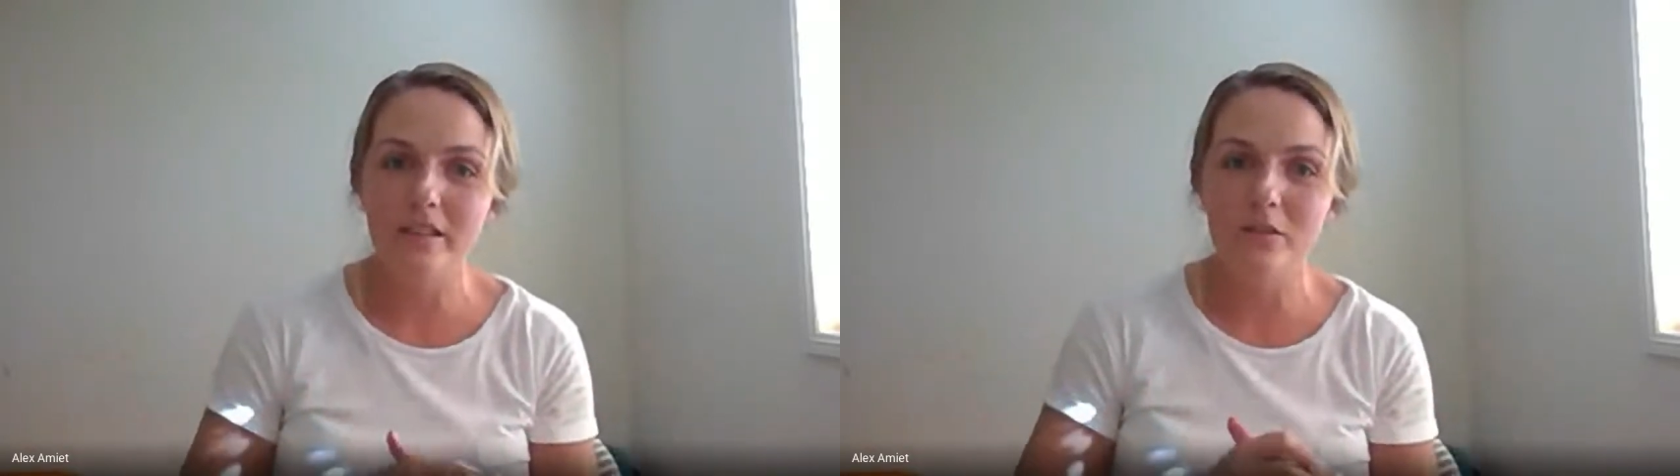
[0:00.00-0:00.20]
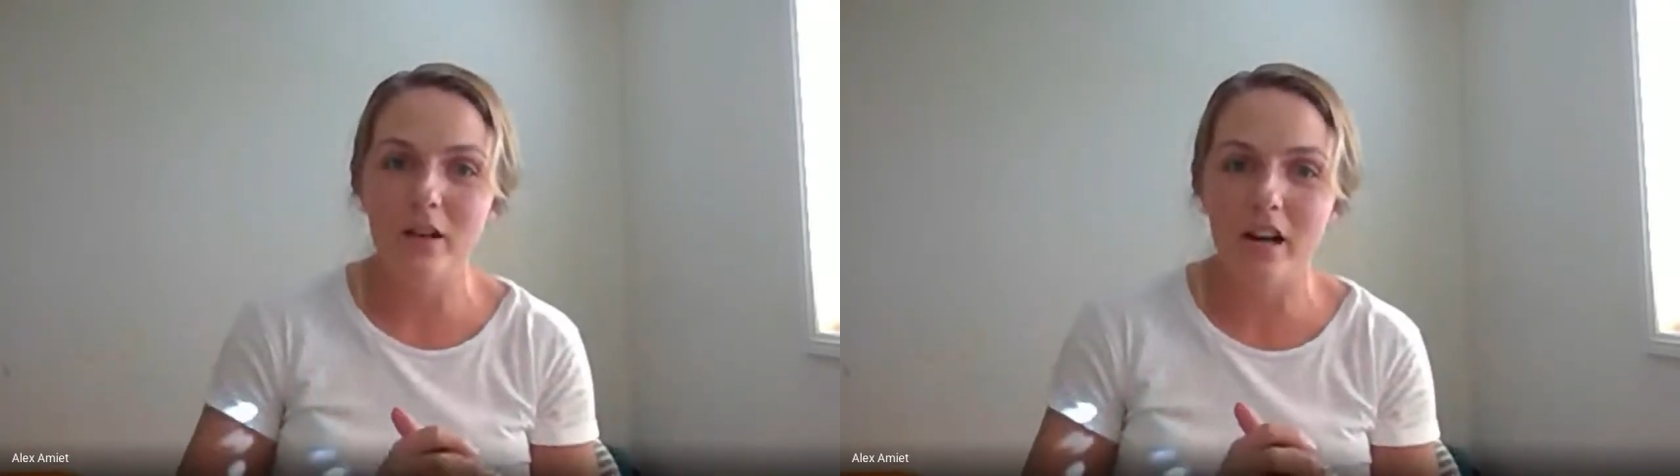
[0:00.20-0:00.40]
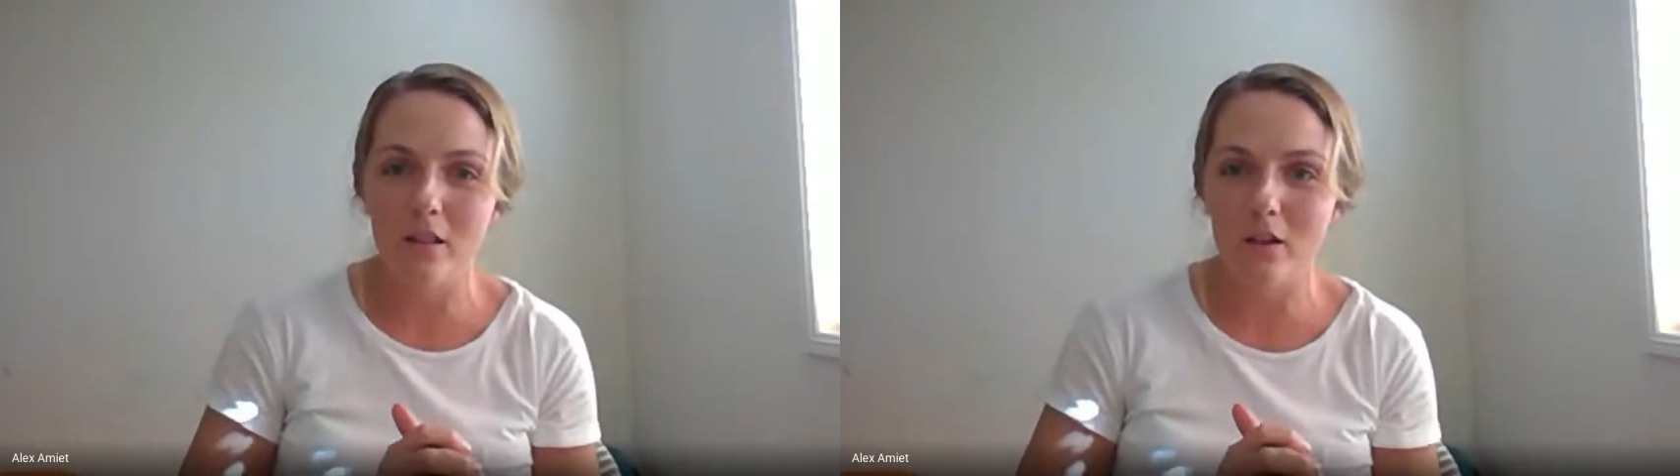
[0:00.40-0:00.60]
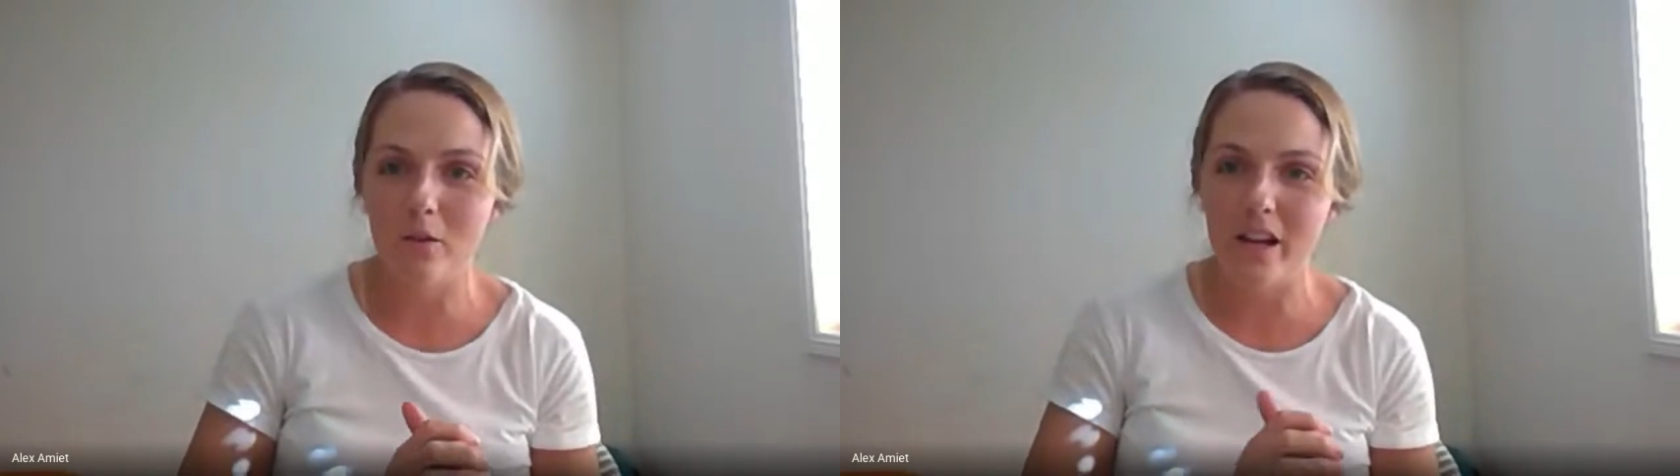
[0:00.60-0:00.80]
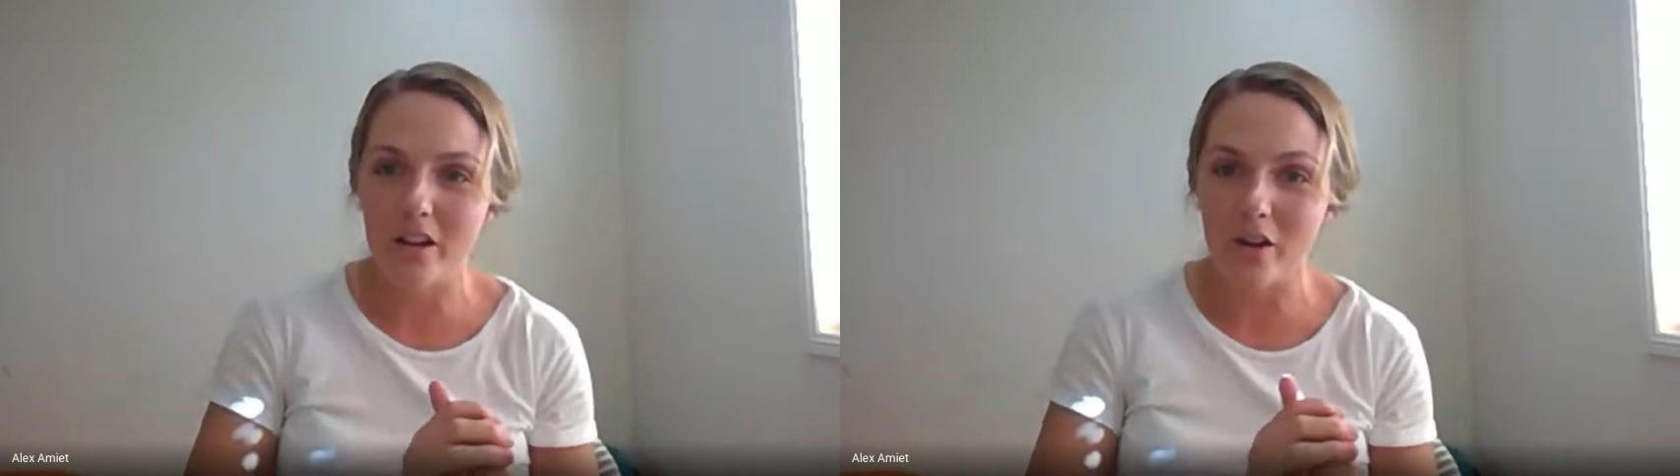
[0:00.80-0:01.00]
still had a long
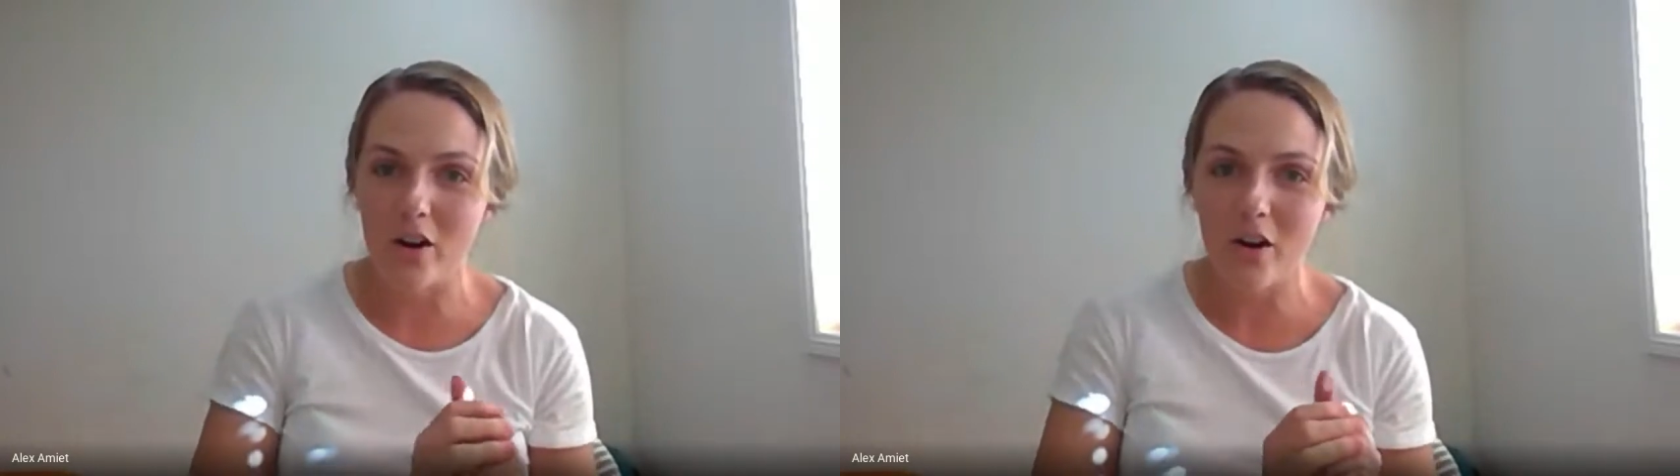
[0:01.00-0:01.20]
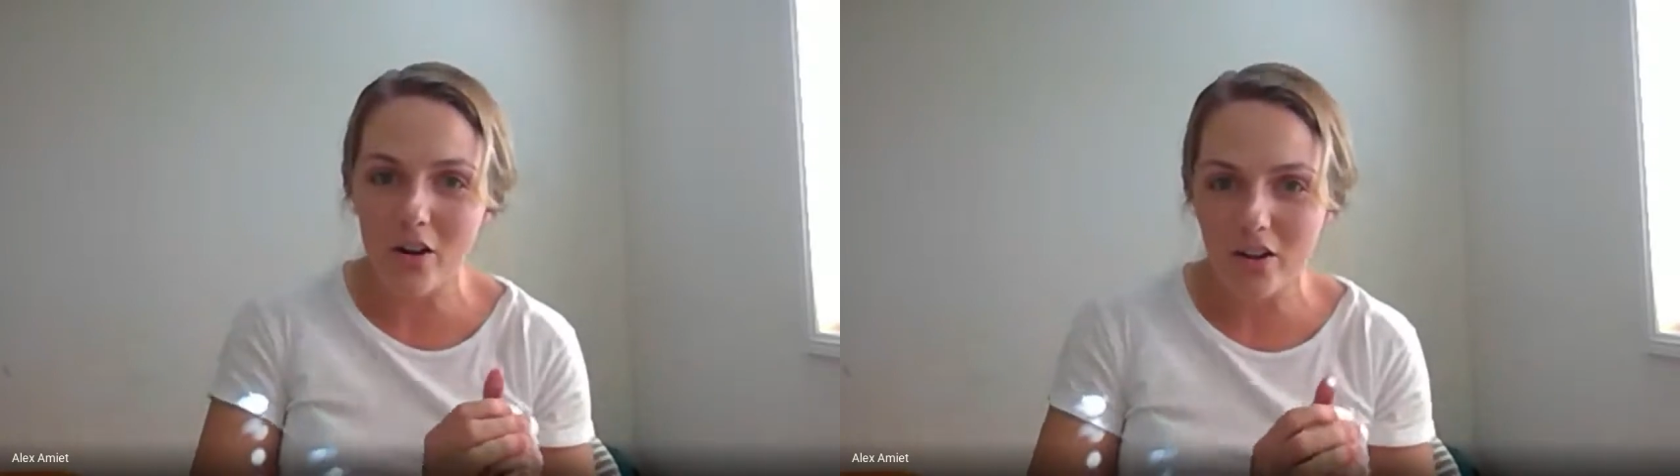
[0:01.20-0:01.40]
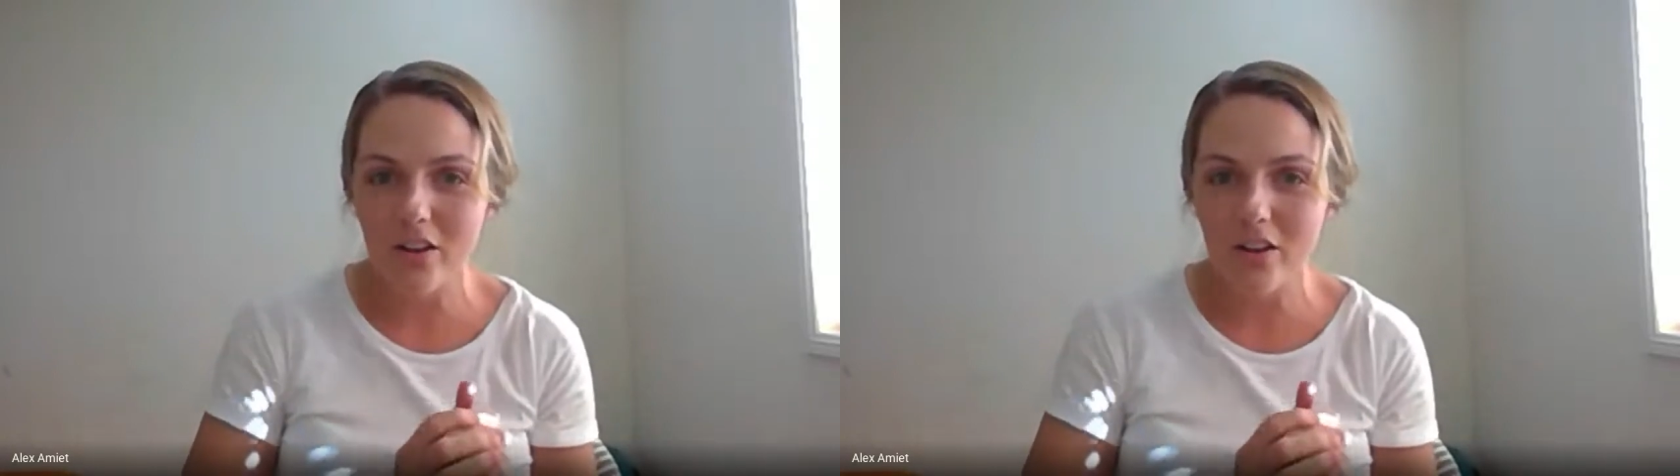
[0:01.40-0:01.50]
way to go.